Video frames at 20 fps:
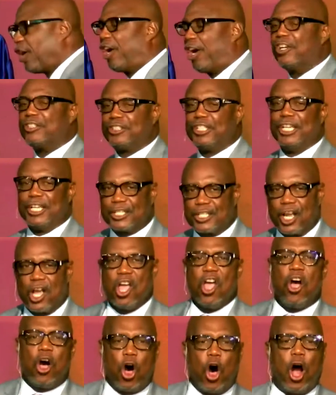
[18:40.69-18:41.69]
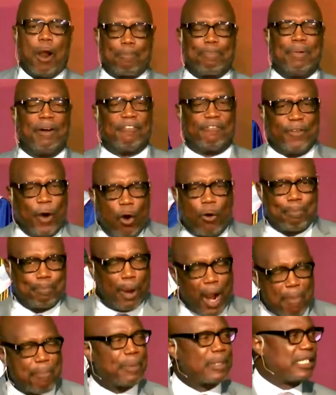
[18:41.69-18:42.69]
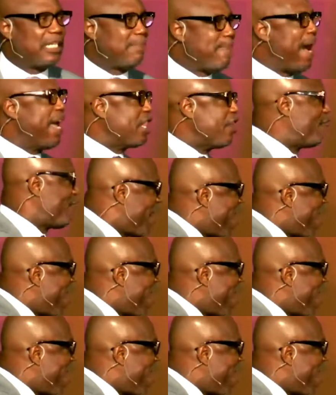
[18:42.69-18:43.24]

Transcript: urges are provoked purposely by the